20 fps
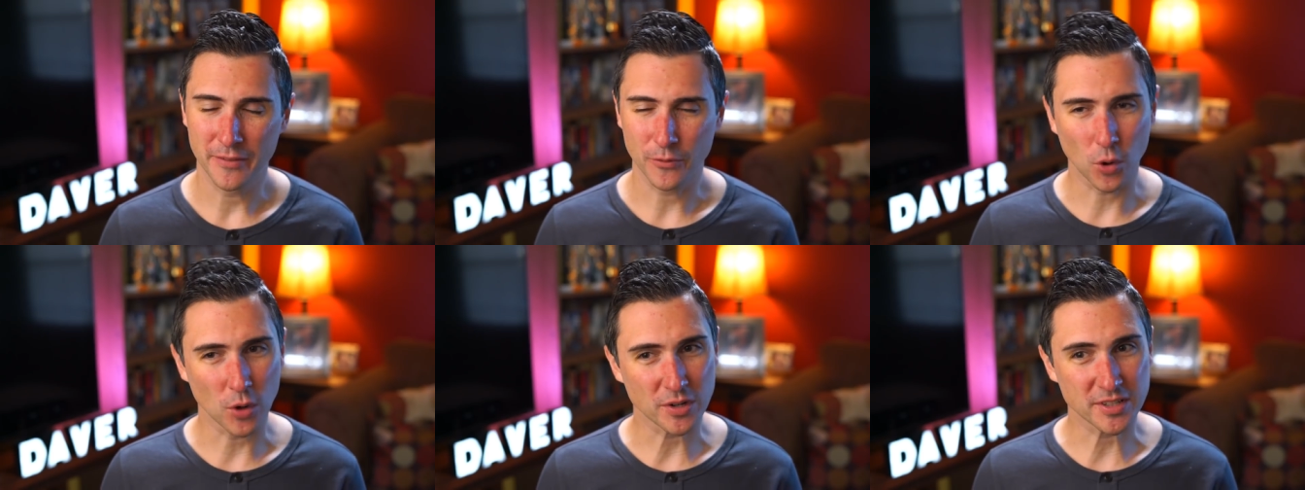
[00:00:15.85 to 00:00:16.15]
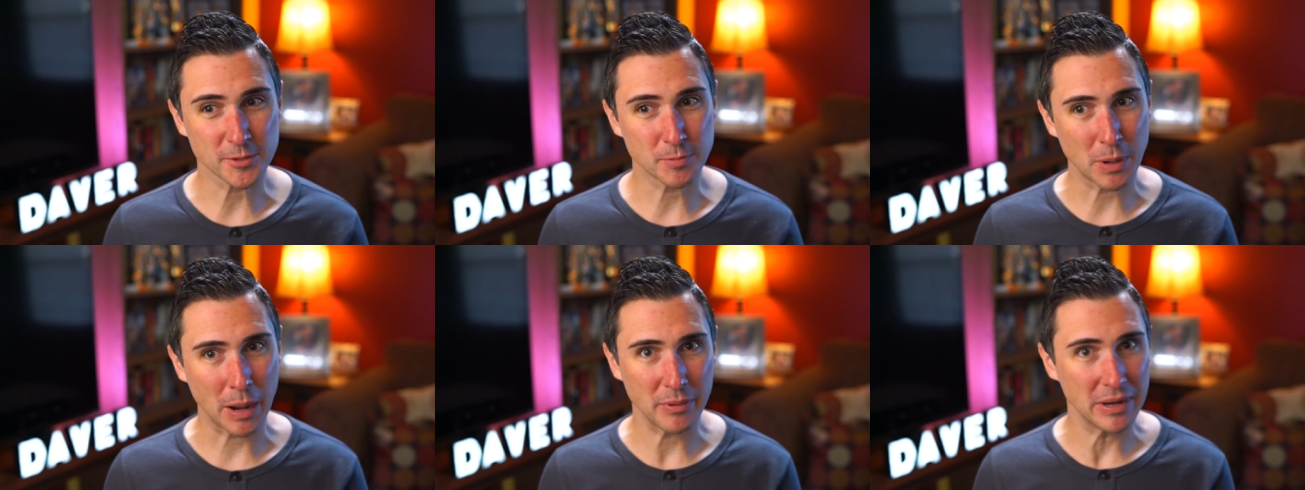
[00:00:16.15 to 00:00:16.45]
Of
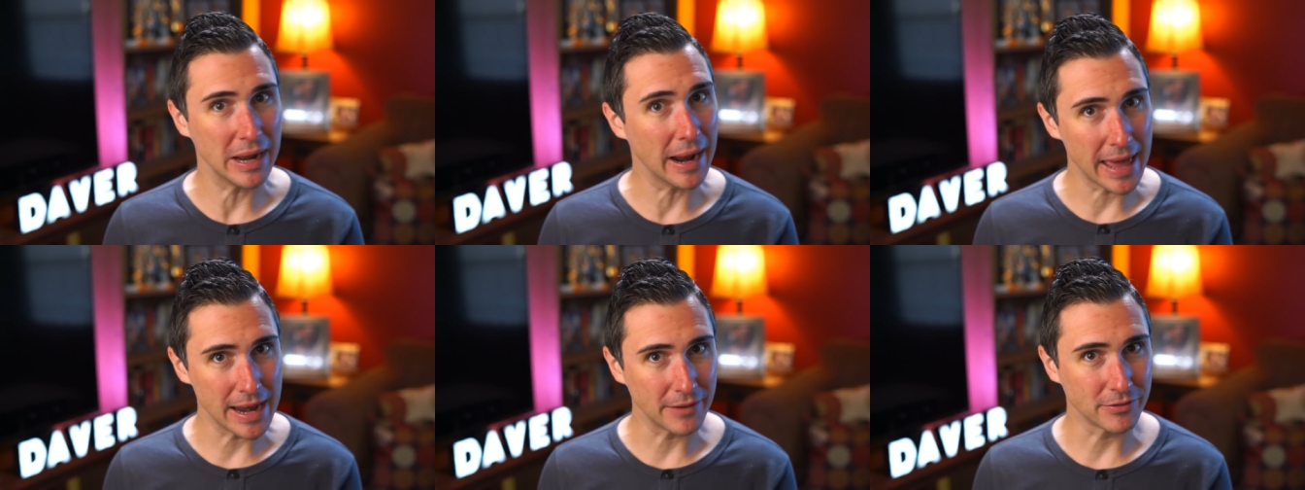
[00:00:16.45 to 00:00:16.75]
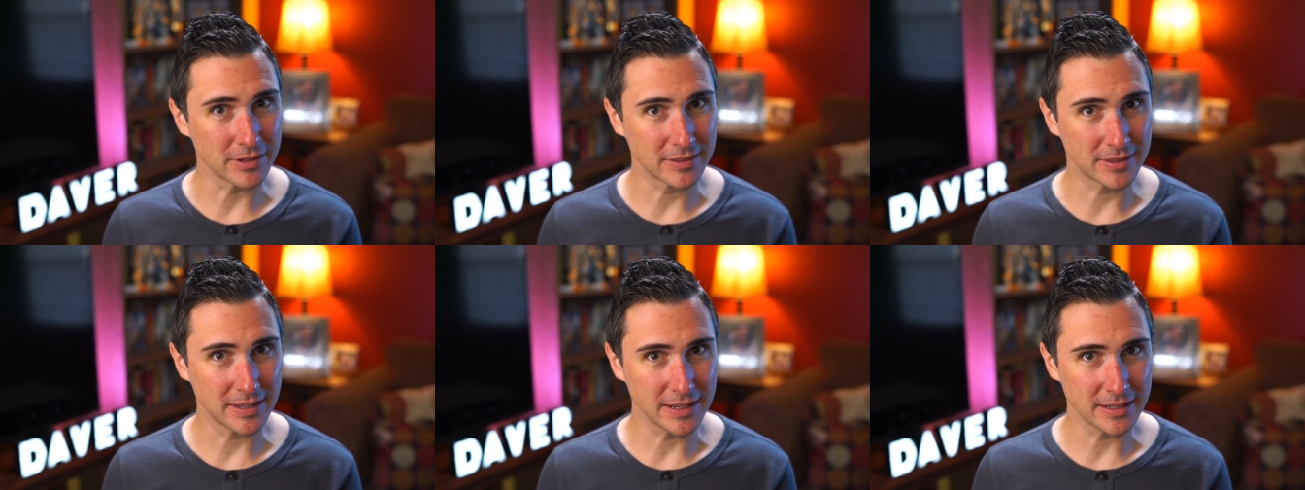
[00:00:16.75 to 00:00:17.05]
course, it's probably not
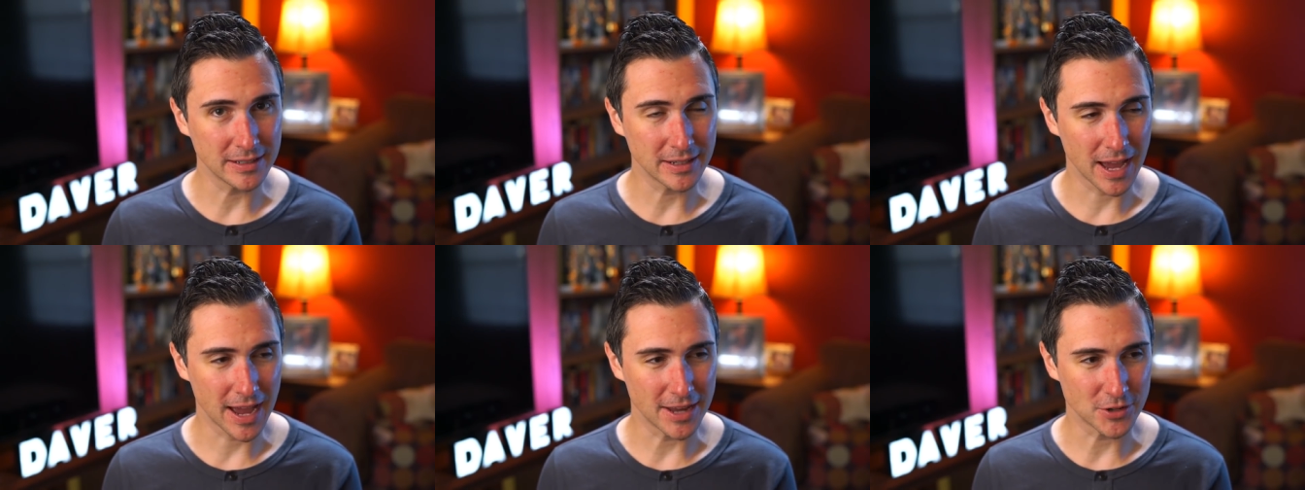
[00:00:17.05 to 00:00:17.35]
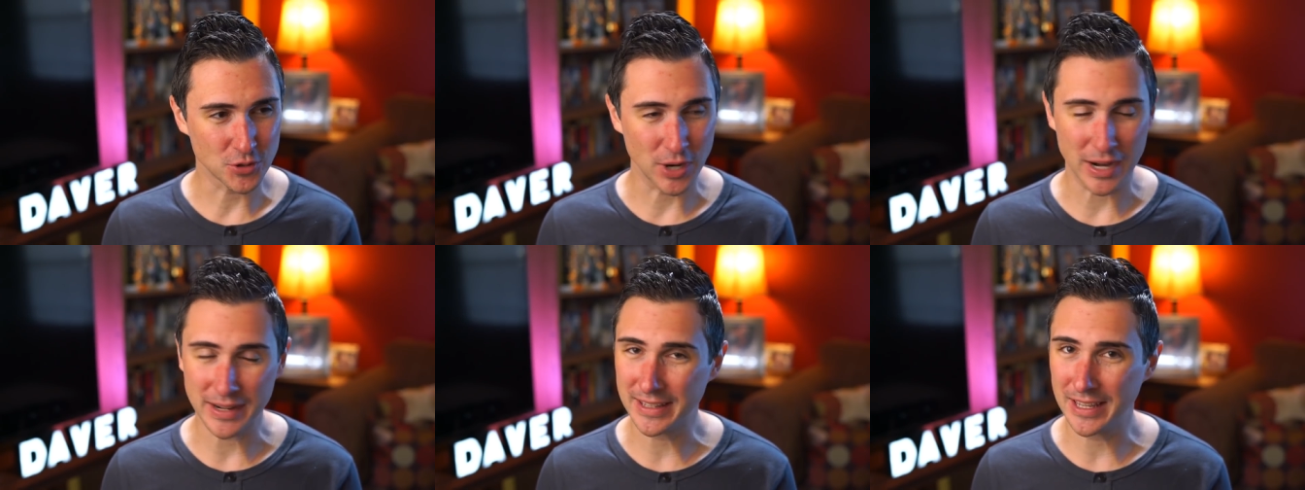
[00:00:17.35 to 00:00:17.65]
everything. I
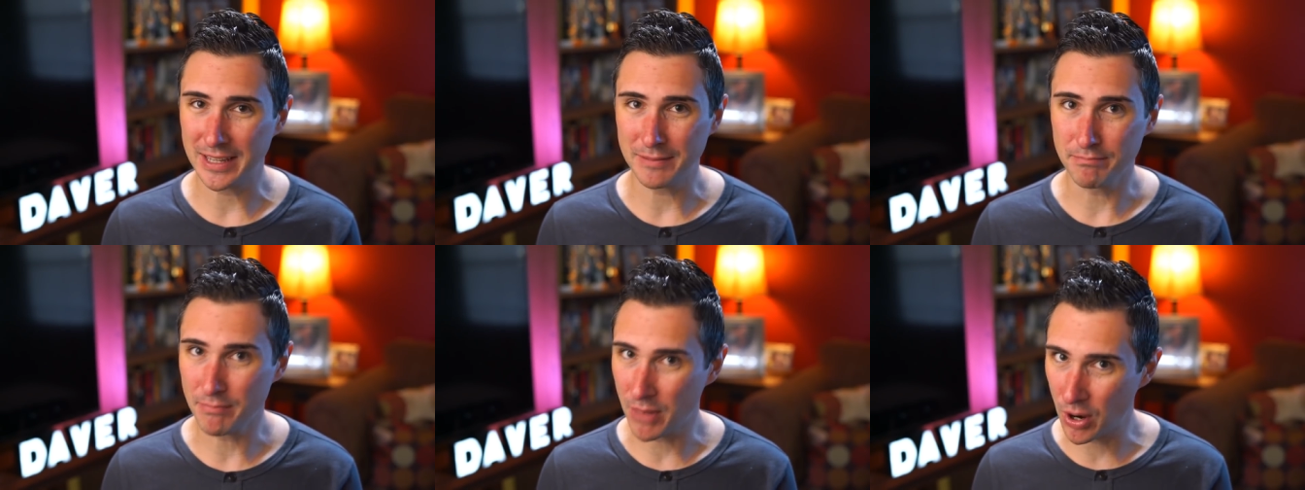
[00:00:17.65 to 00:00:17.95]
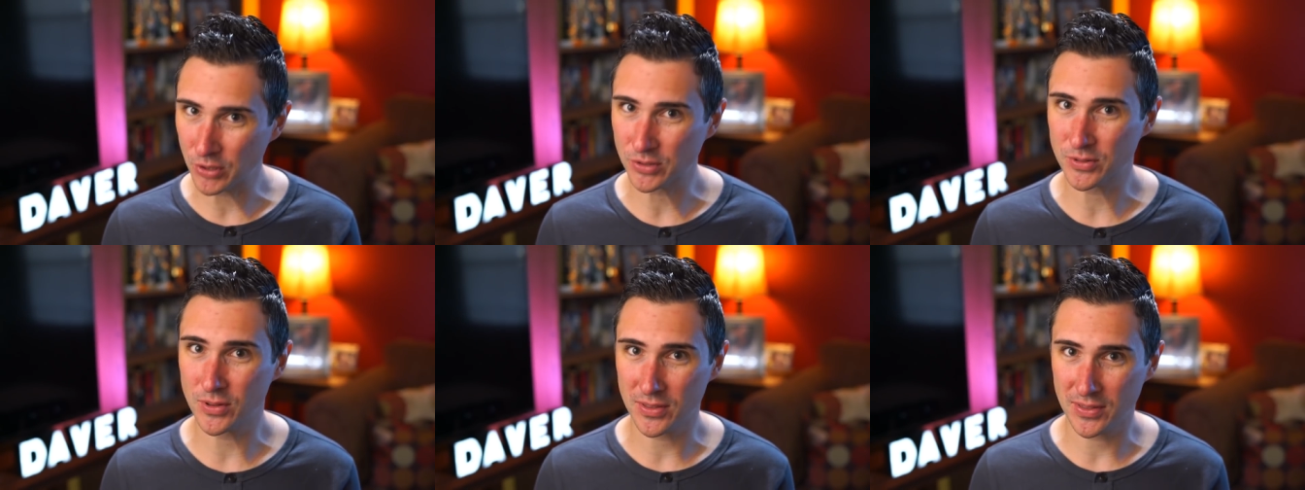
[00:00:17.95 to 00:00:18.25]
try to get most